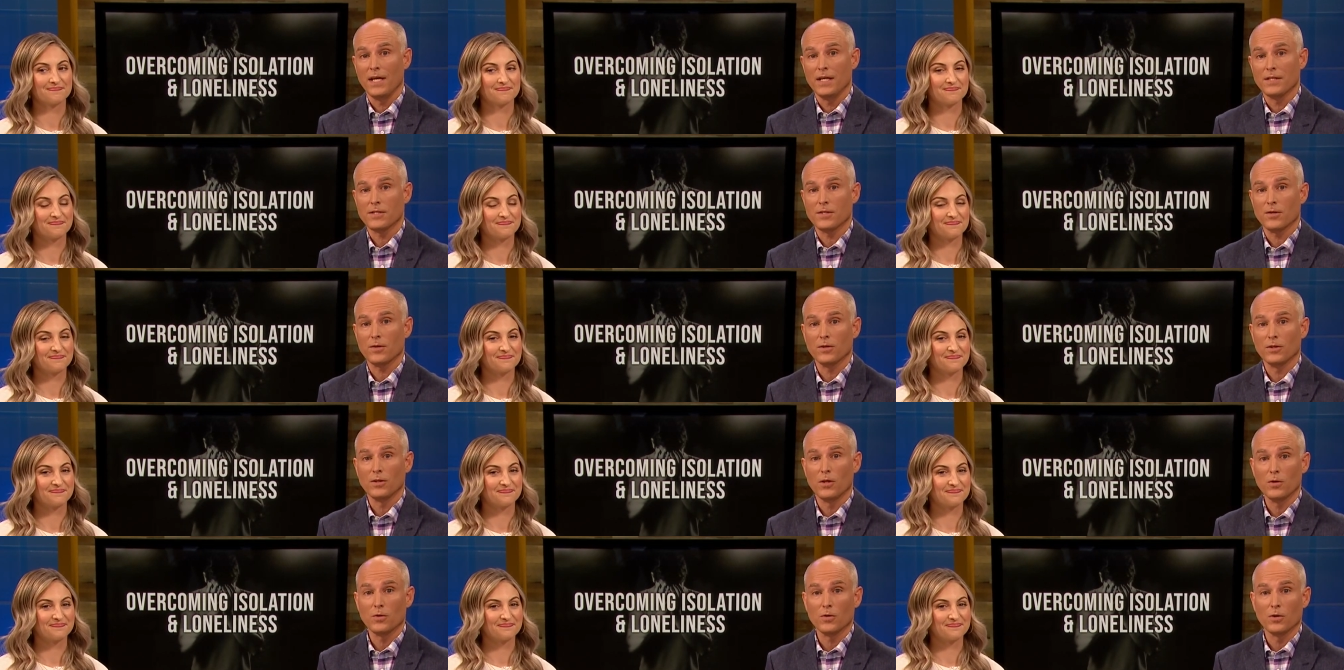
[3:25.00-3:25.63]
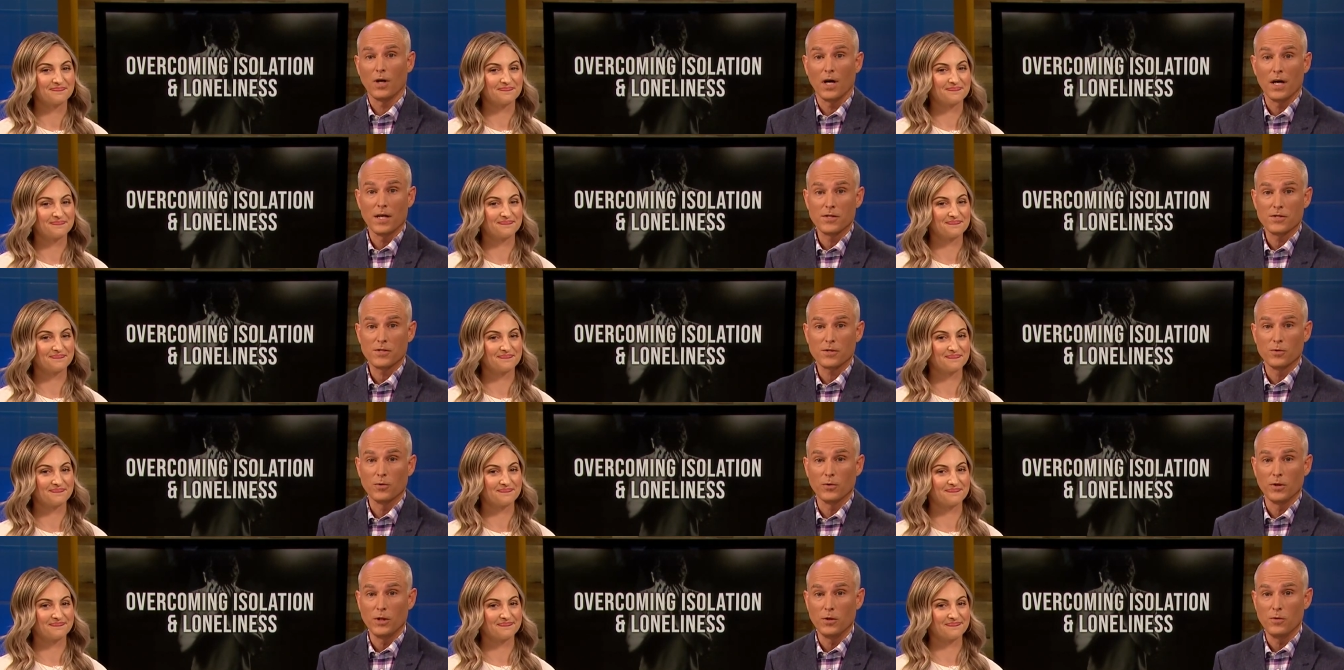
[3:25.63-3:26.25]
Speaker 1: is there a local high
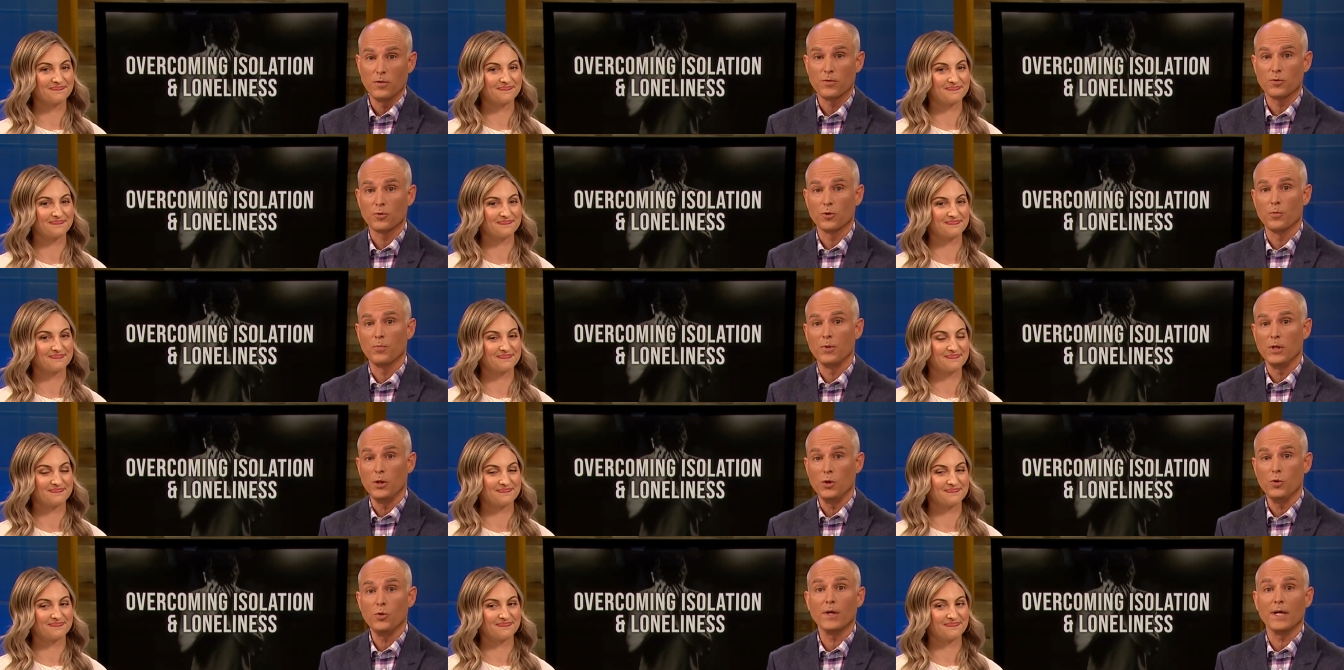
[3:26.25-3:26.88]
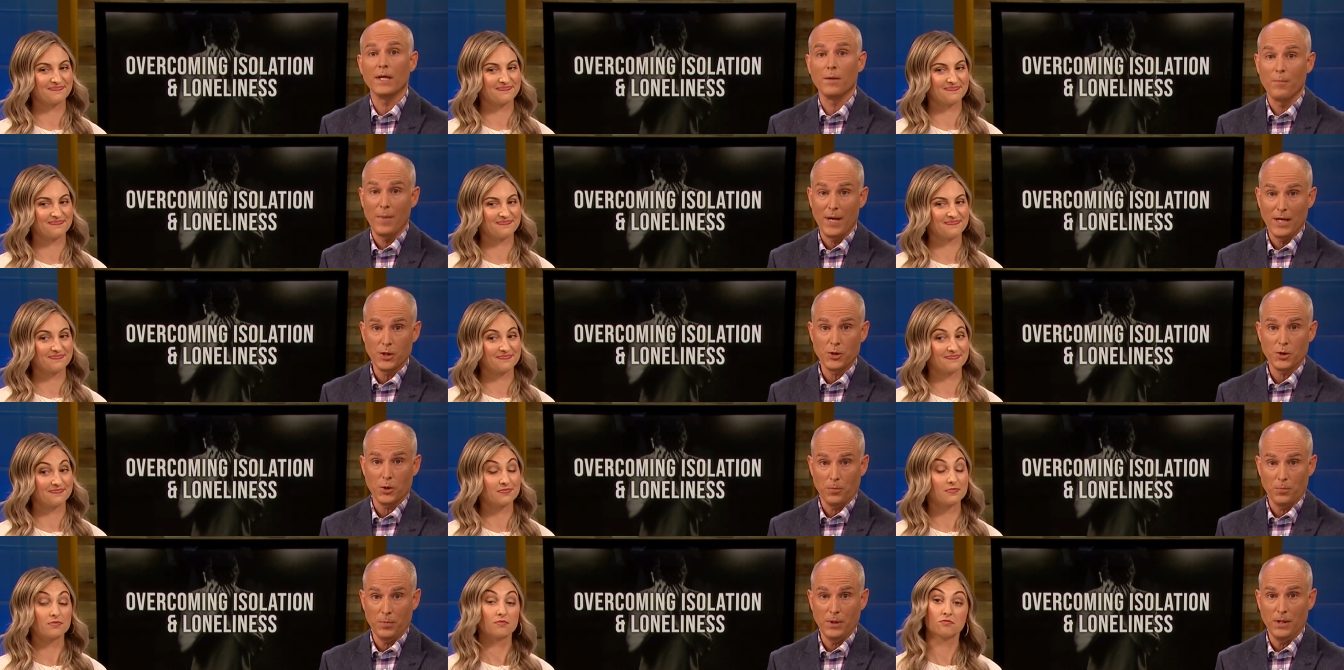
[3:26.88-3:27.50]
school youth group you can
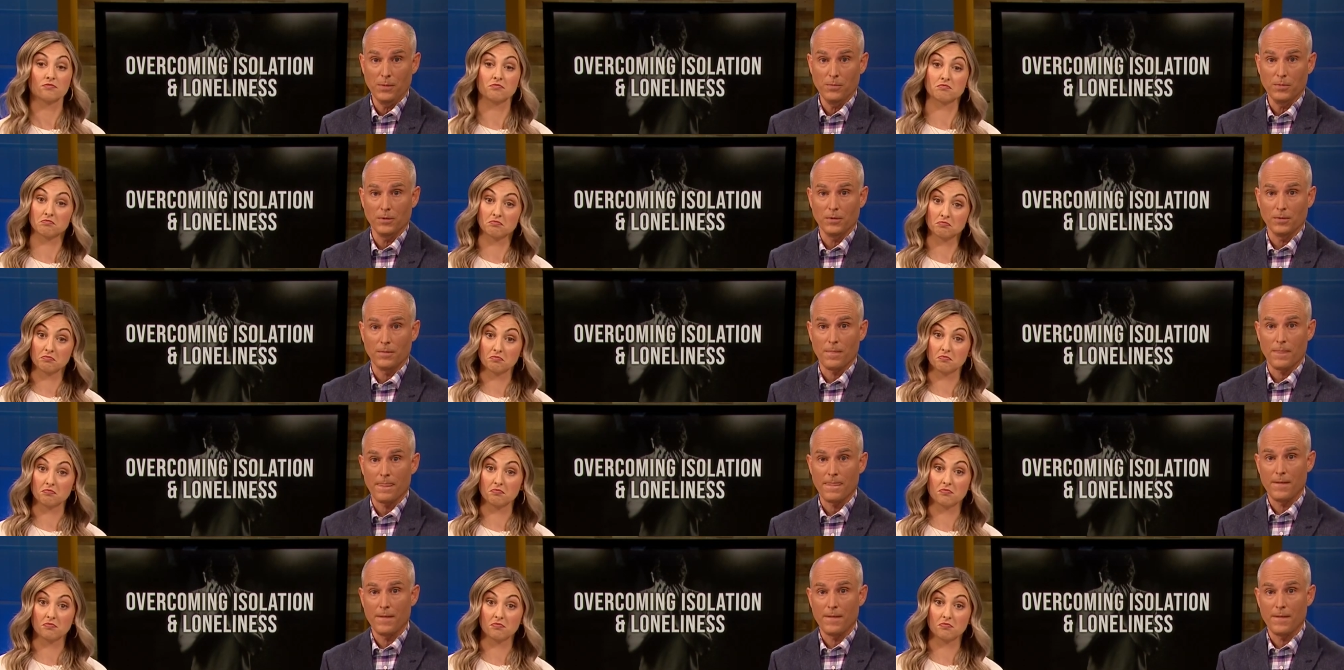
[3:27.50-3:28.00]
mentor people?